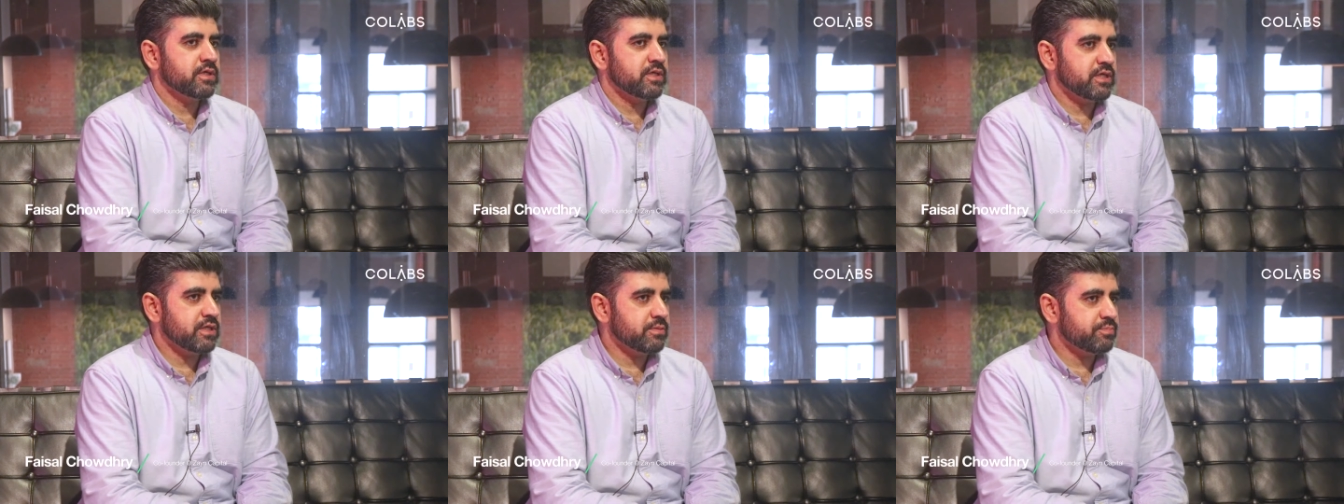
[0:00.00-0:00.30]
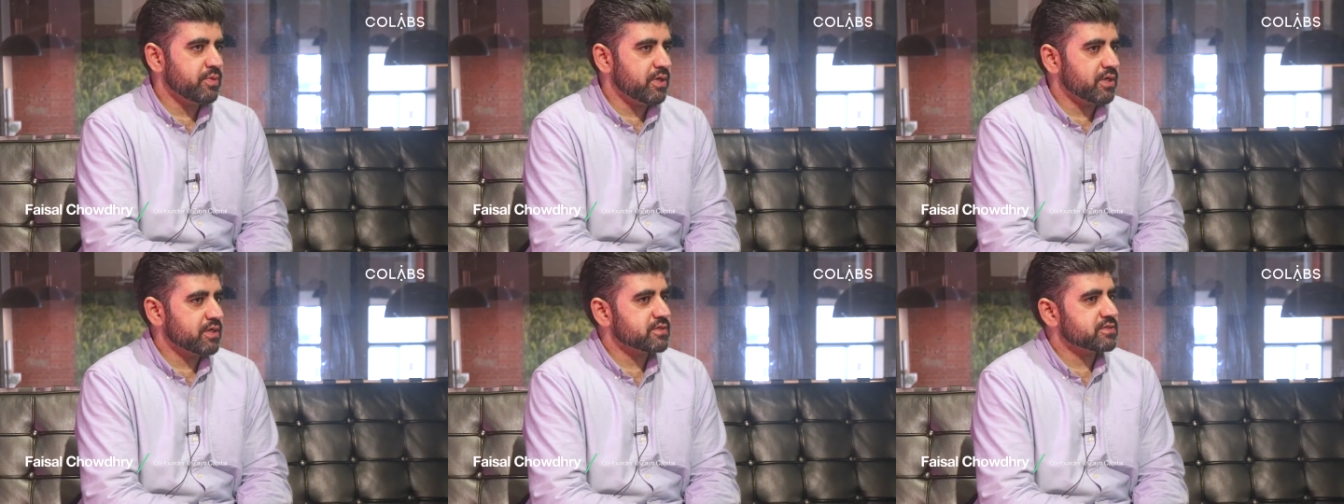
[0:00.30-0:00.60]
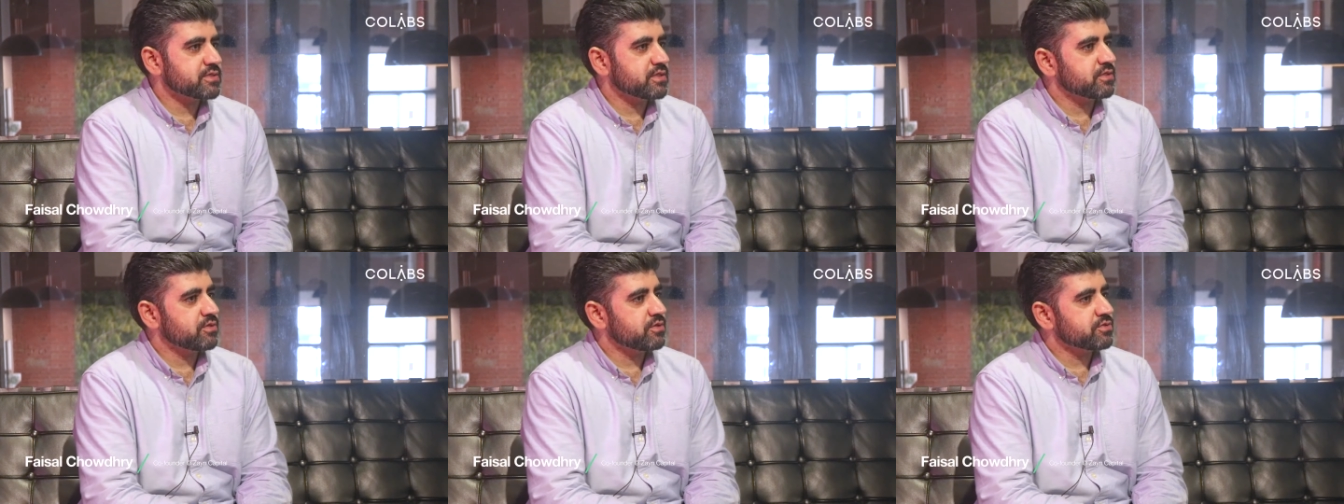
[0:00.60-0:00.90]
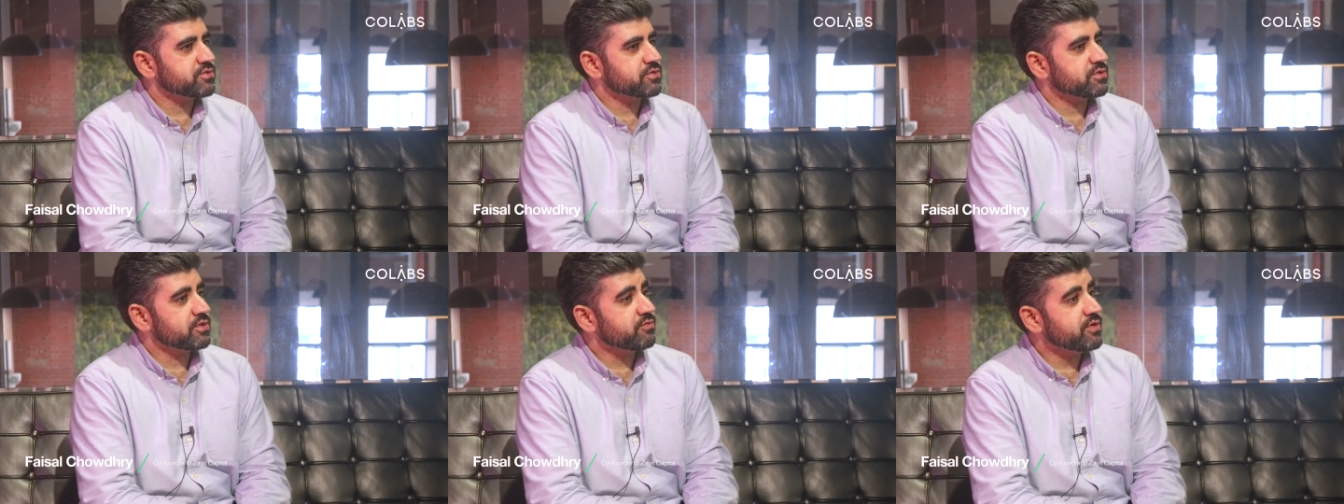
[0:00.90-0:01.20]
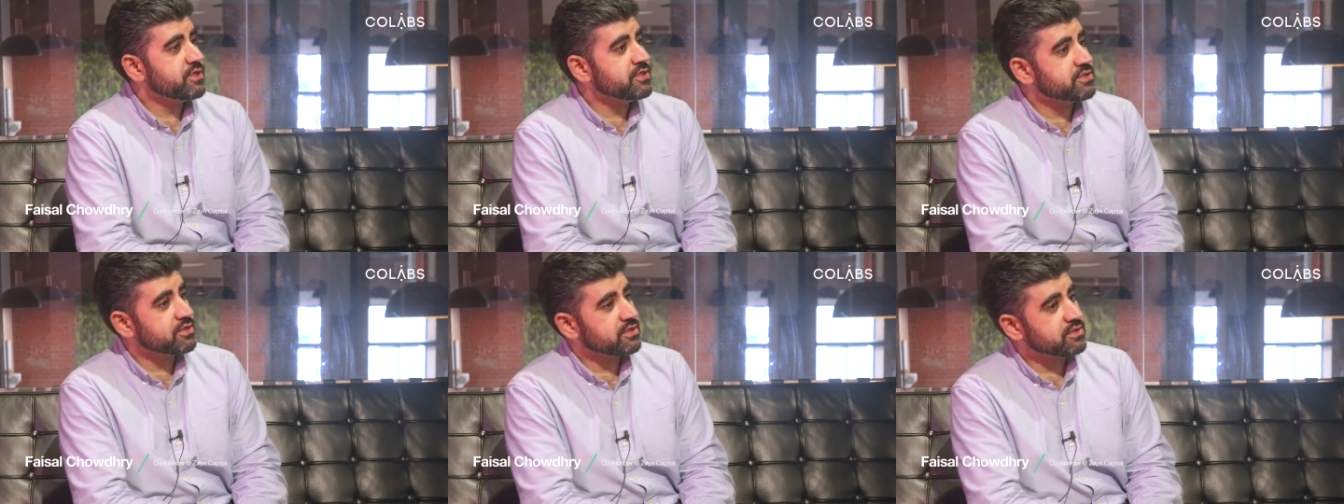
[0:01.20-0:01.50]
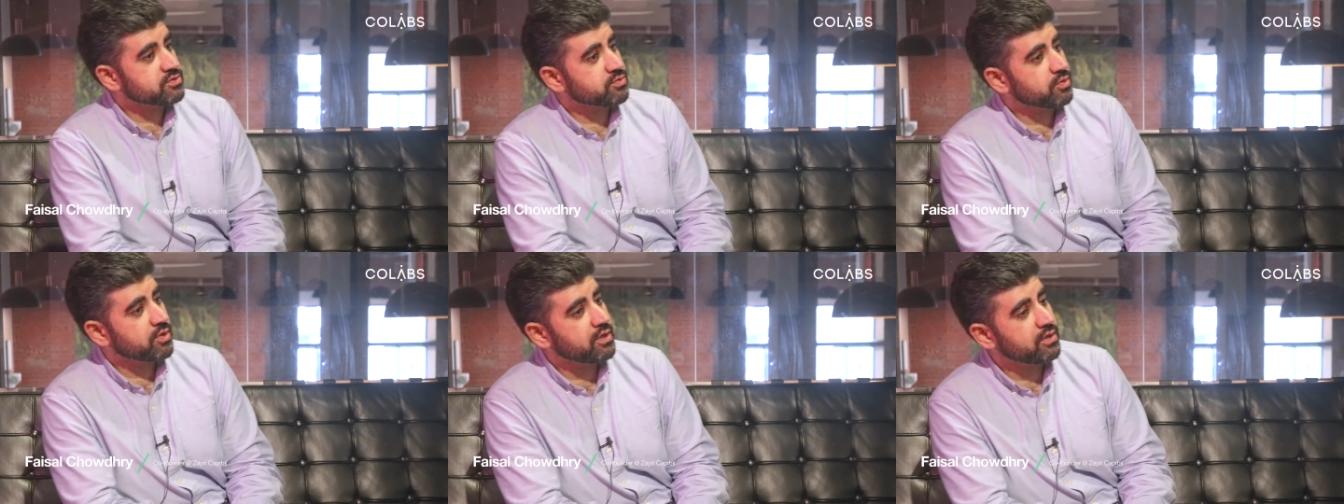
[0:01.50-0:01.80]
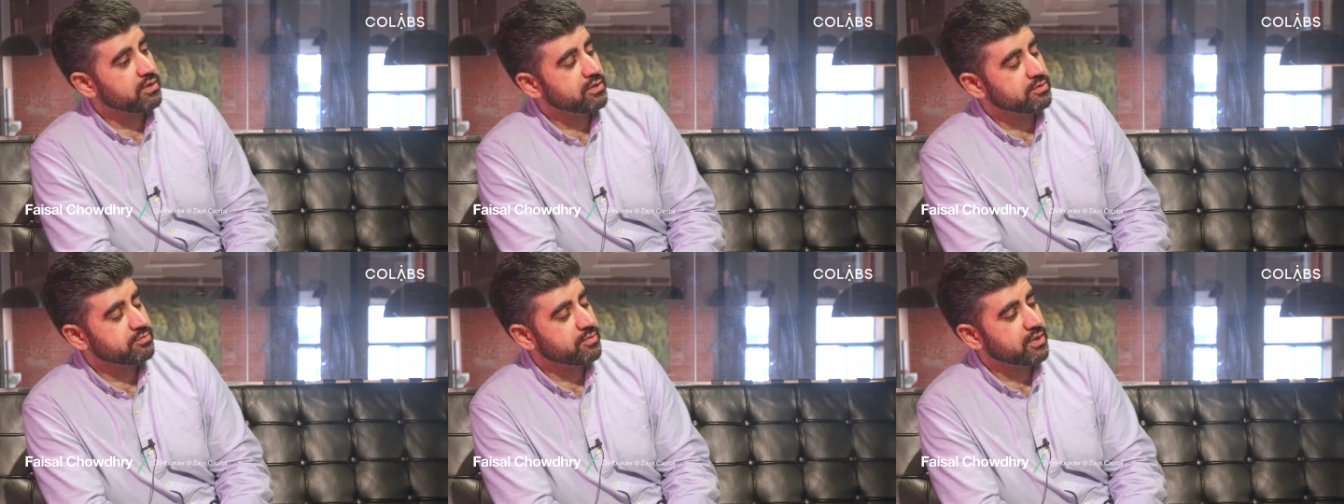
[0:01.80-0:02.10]
in Pakistan, also in the region as
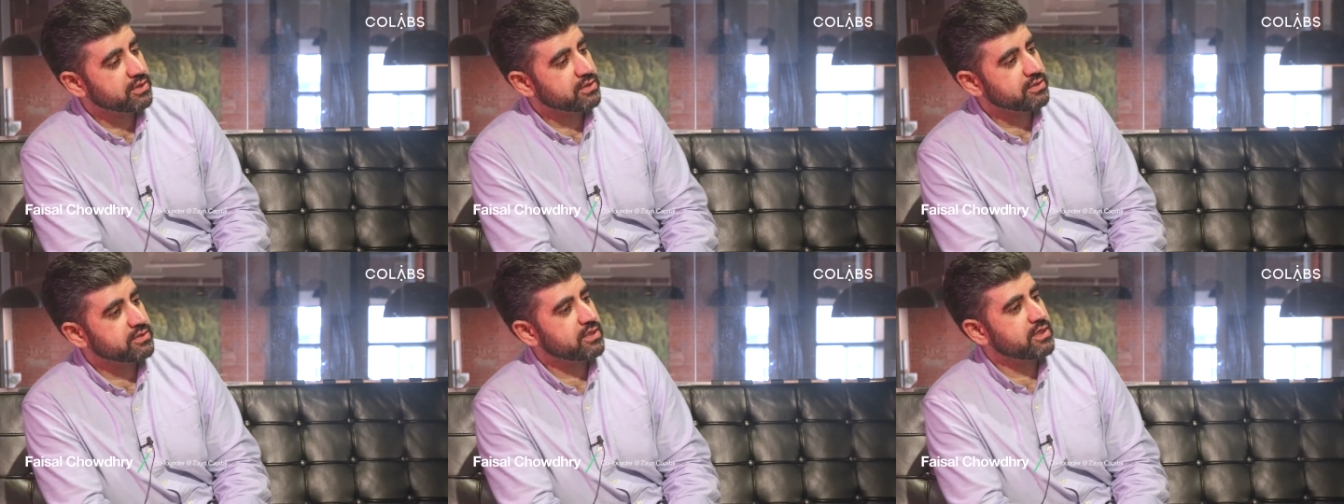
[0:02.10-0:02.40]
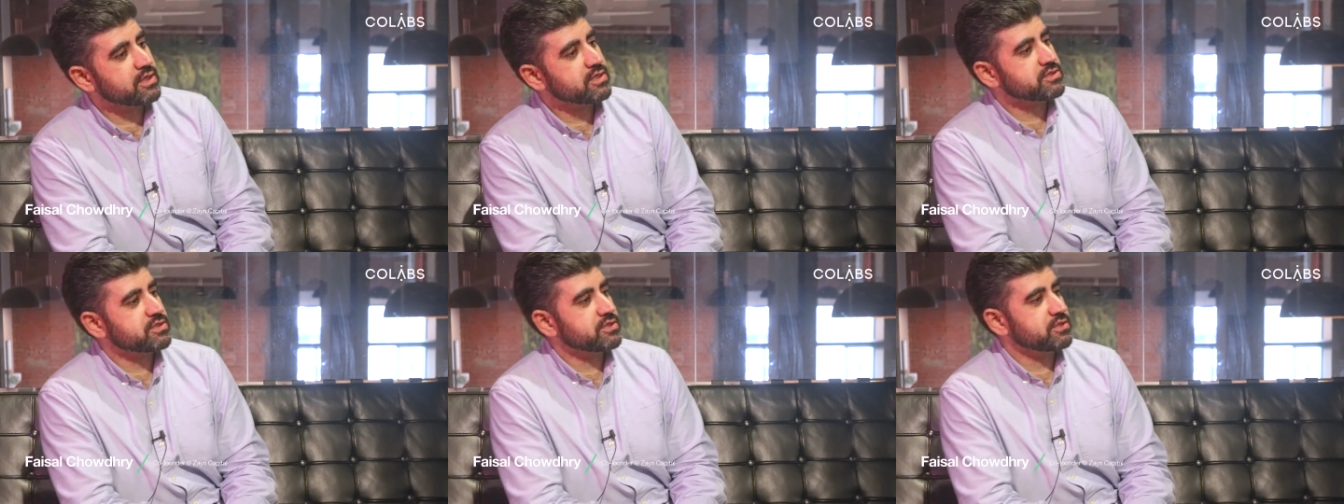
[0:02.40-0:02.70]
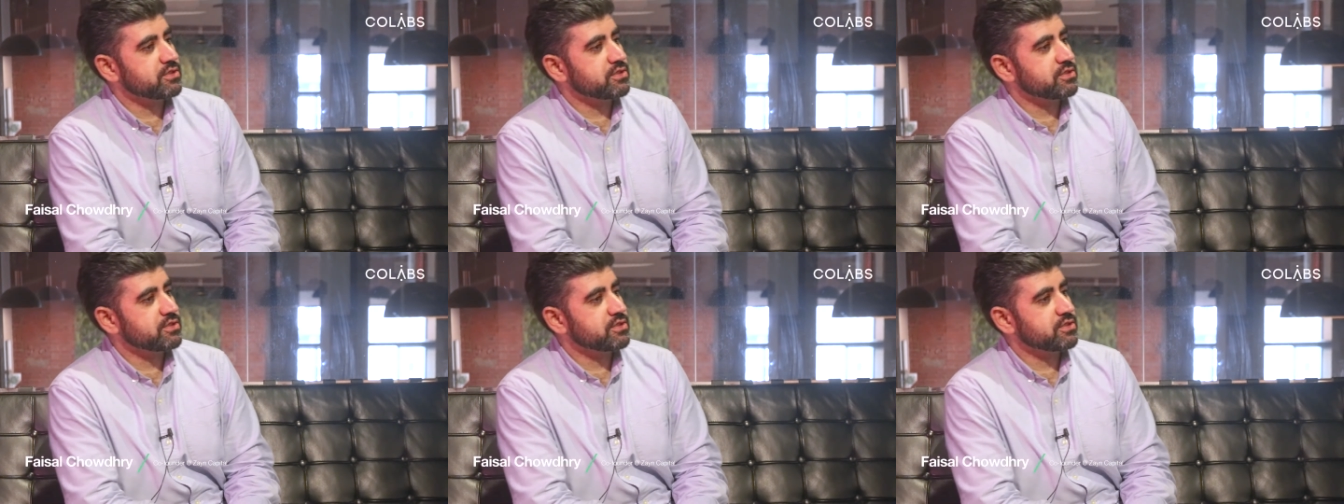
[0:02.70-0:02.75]
well, in Bangladesh,